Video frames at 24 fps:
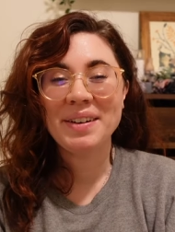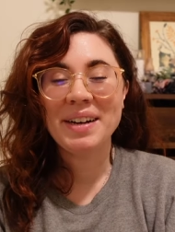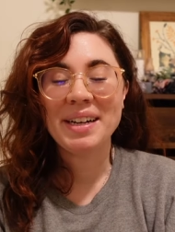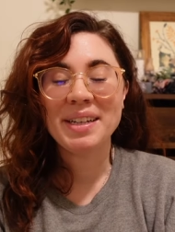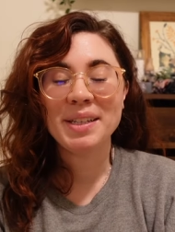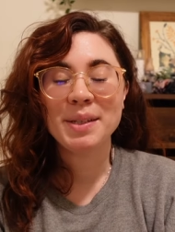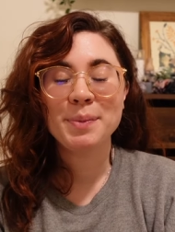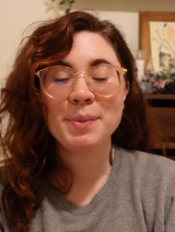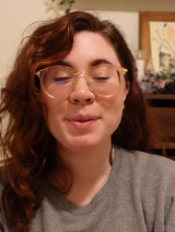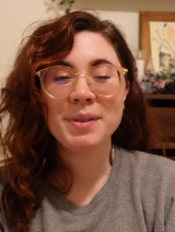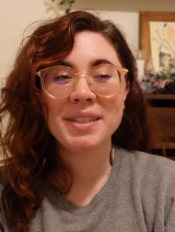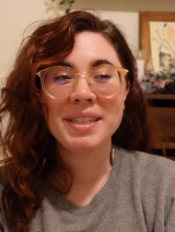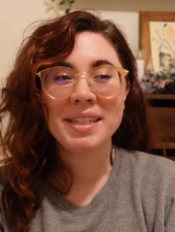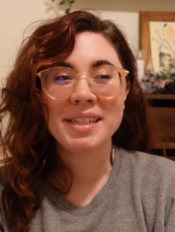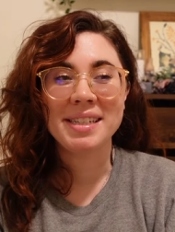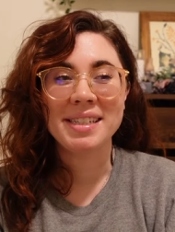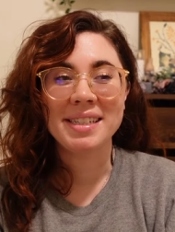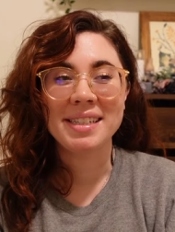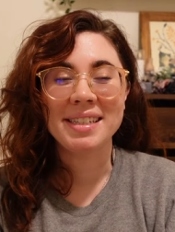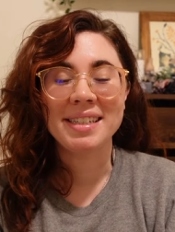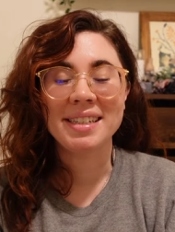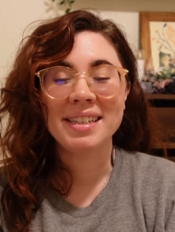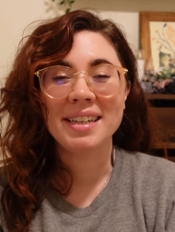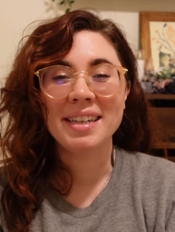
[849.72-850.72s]
As
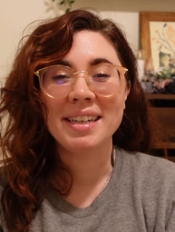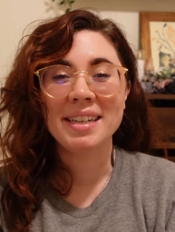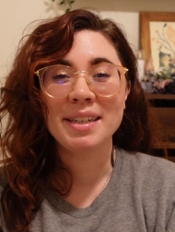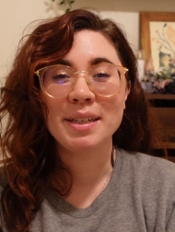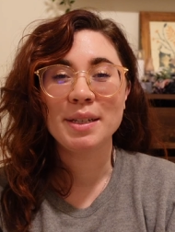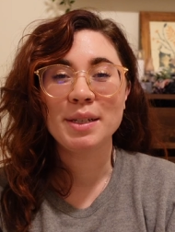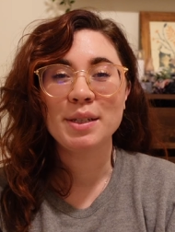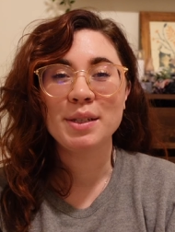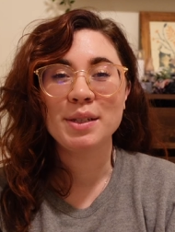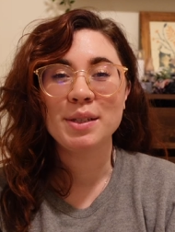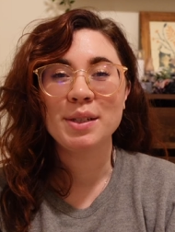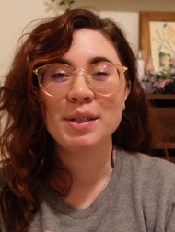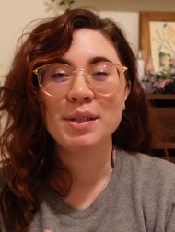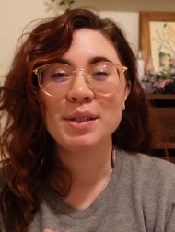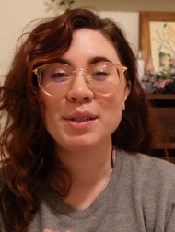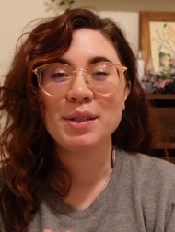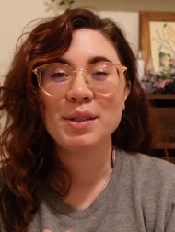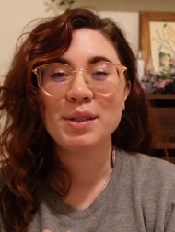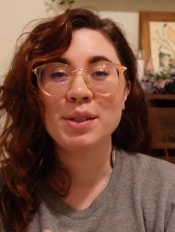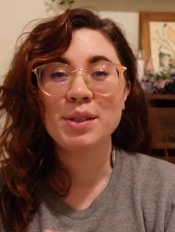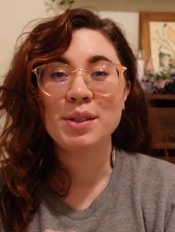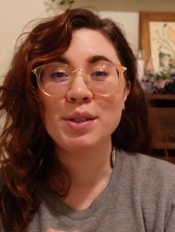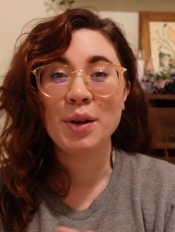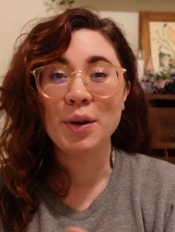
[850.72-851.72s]
predicted, it is
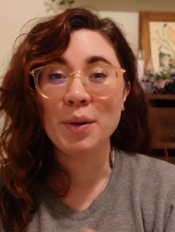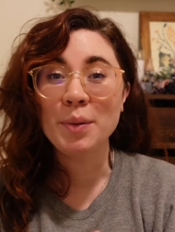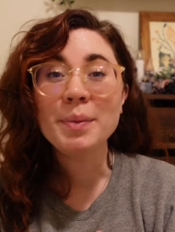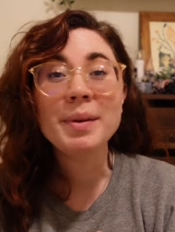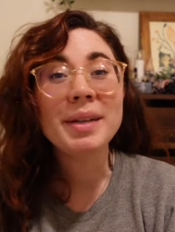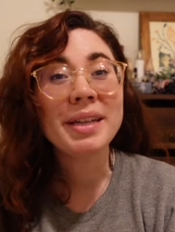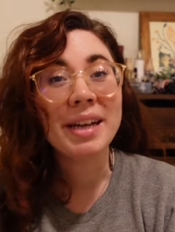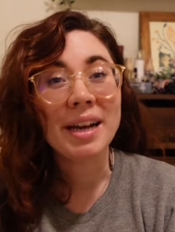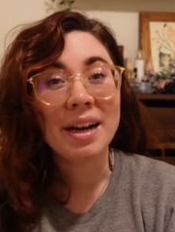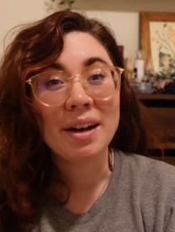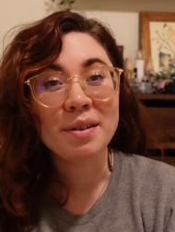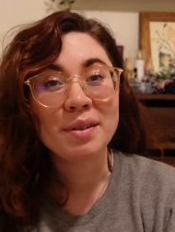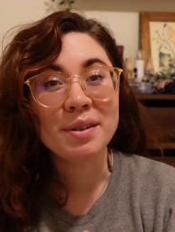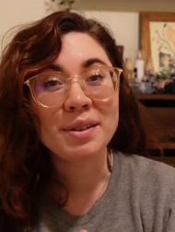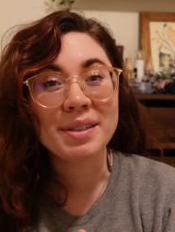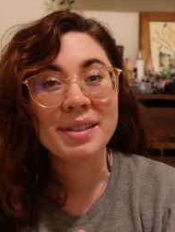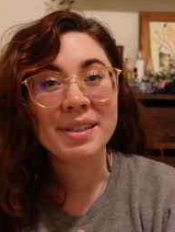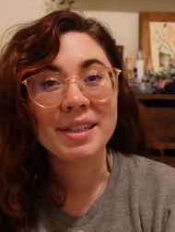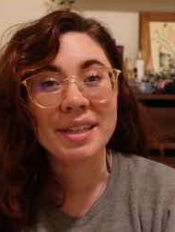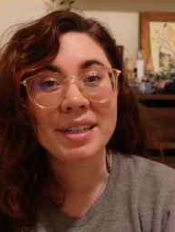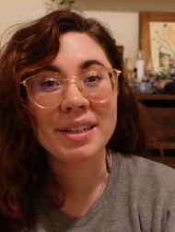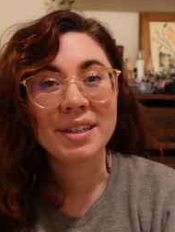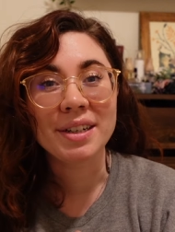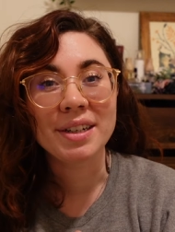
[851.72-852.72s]
so many hours
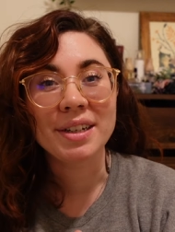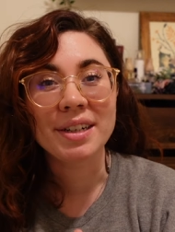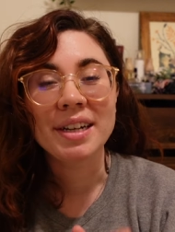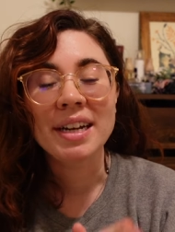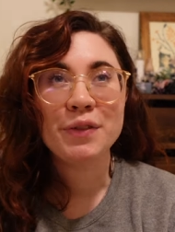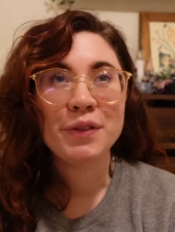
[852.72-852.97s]
later.